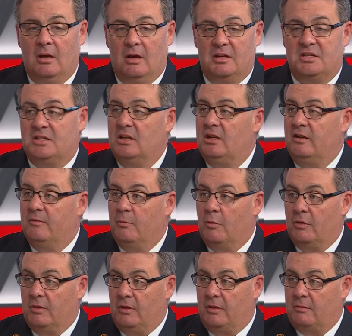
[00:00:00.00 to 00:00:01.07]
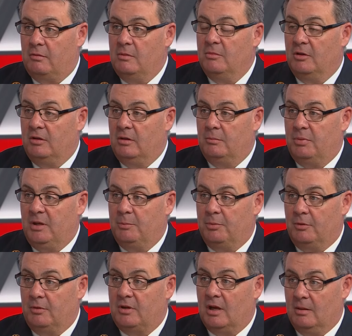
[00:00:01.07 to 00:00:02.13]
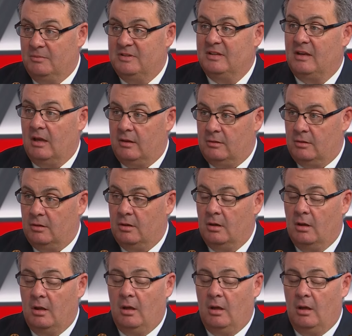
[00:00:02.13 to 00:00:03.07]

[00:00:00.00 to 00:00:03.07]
a city of more than 3 million people come together